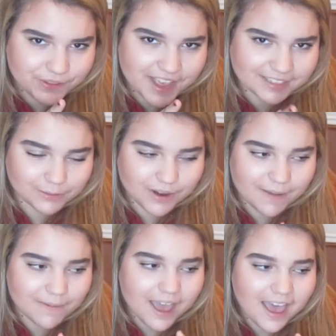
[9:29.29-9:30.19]
last one
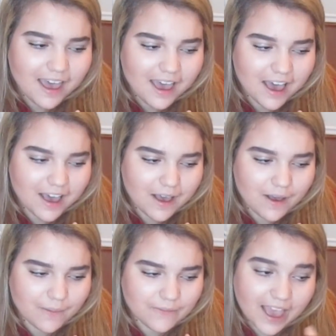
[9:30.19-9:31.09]

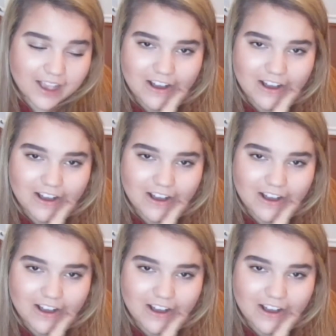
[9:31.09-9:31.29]
up.